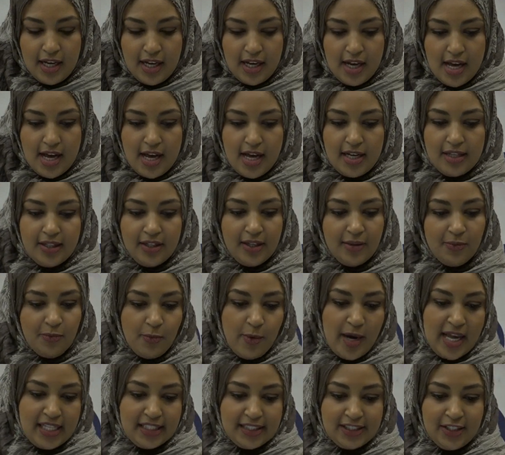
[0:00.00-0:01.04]
And
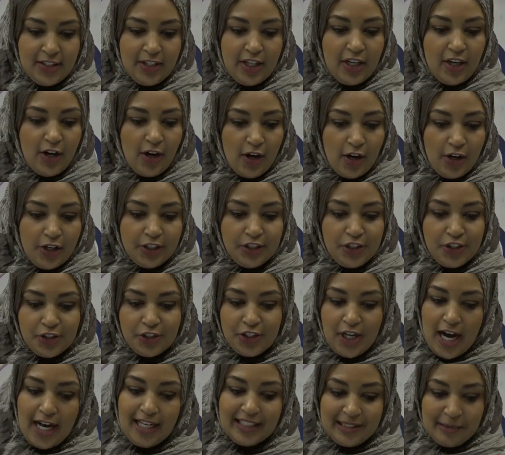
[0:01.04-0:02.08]
ways to encourage your
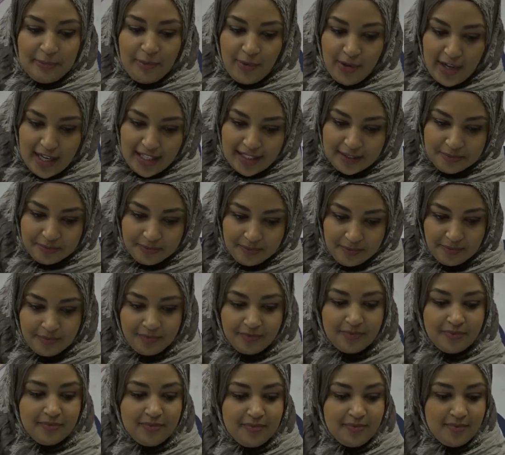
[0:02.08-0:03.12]
child to pray.
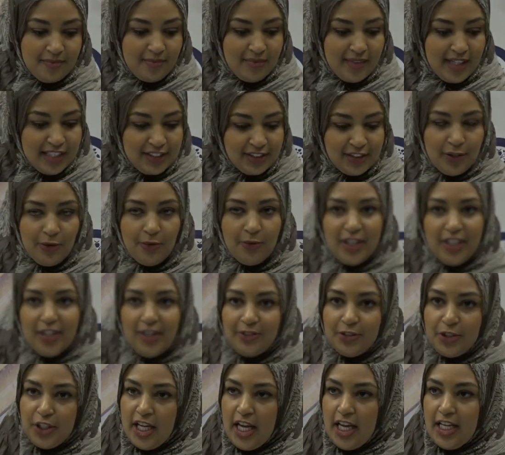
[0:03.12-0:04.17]
So we
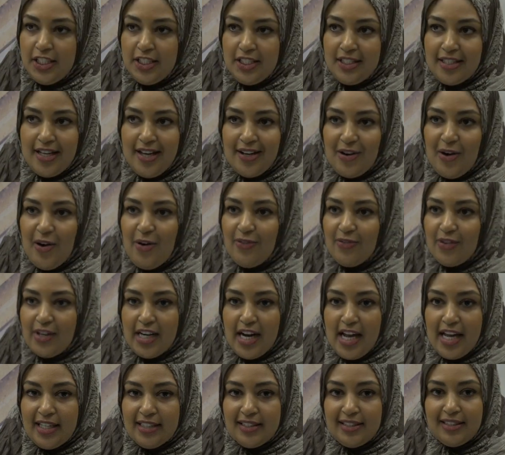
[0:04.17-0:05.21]
know change is not
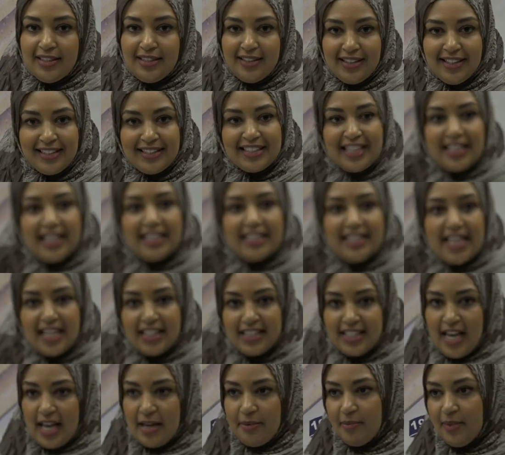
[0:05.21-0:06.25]
overnight. It's going to
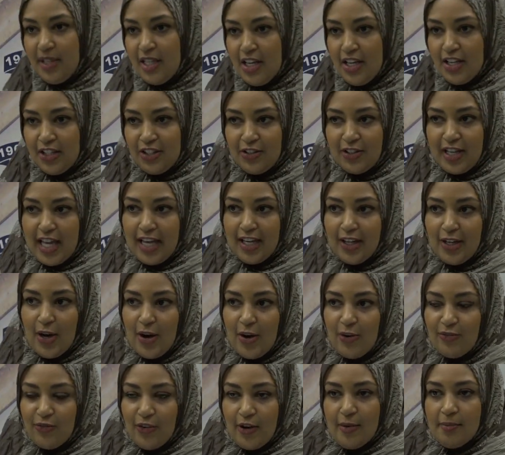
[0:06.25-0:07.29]
take time. You can't
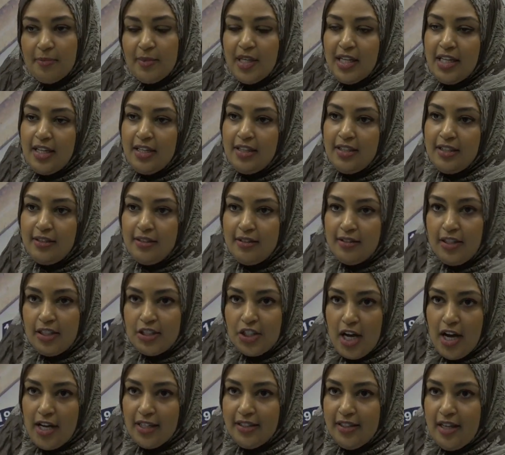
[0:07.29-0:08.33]
go from the
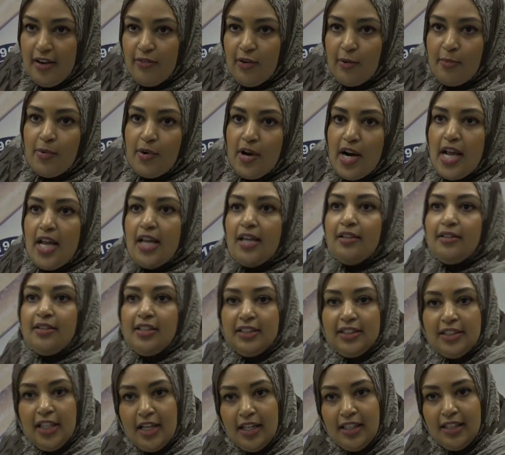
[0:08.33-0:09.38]
child never praying
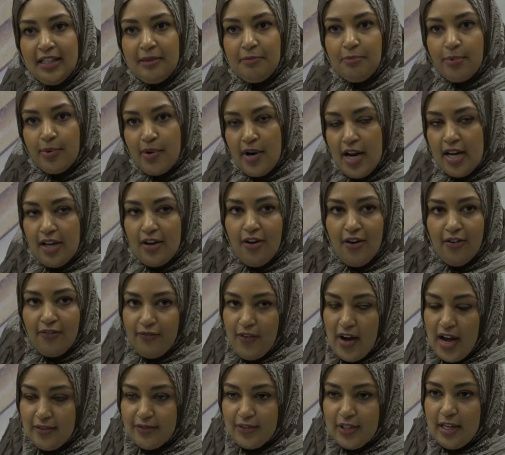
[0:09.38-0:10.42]
to suddenly praying
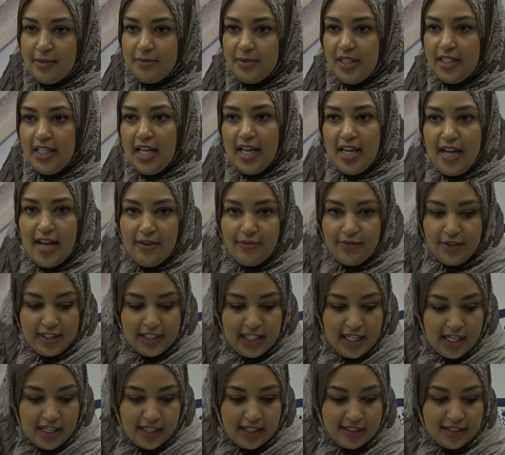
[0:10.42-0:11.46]
five times a day every
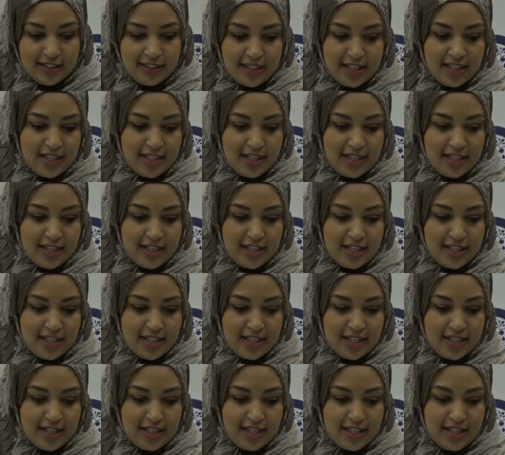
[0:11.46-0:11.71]
day.